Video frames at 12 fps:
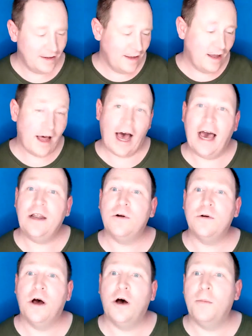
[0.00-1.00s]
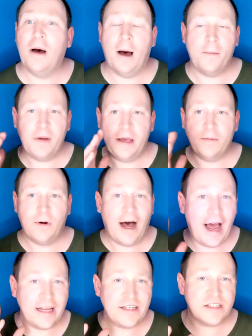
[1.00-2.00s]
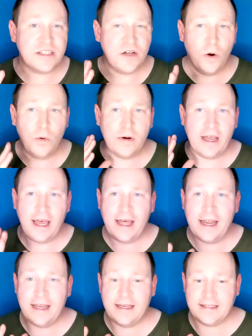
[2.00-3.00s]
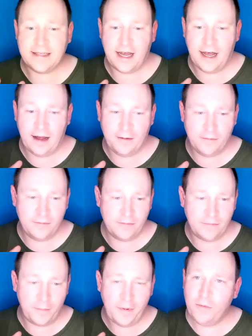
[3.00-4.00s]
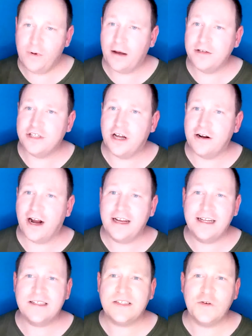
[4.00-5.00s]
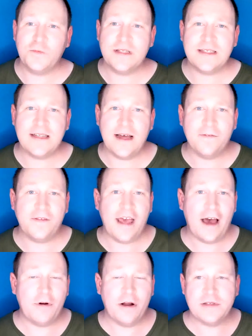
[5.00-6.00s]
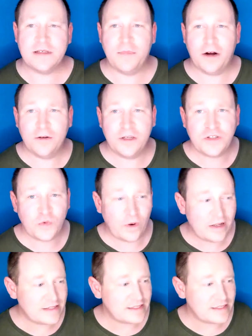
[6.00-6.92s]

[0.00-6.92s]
I don't know about people. I just don't get it. Um, I mean, when I was younger, I did stupid stuff. Yeah, when I was in my early 20s.